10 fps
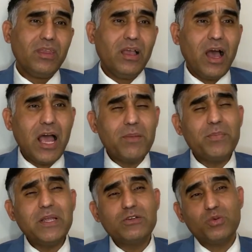
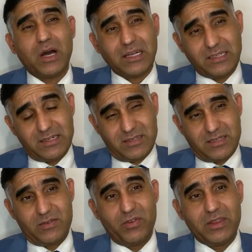helping to others
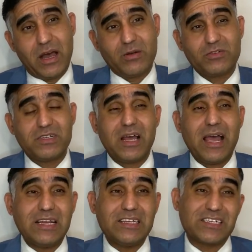without
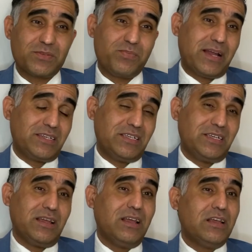any
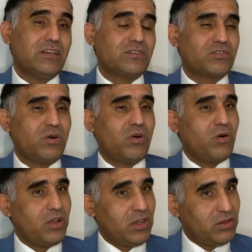expecting. So
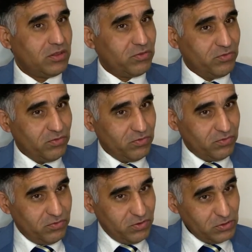in the
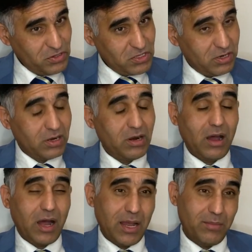future
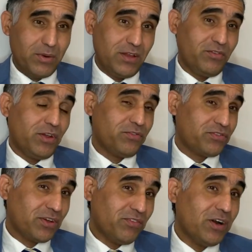I believe if
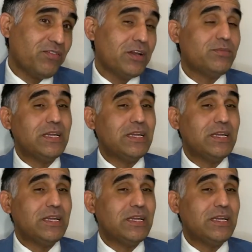someone will be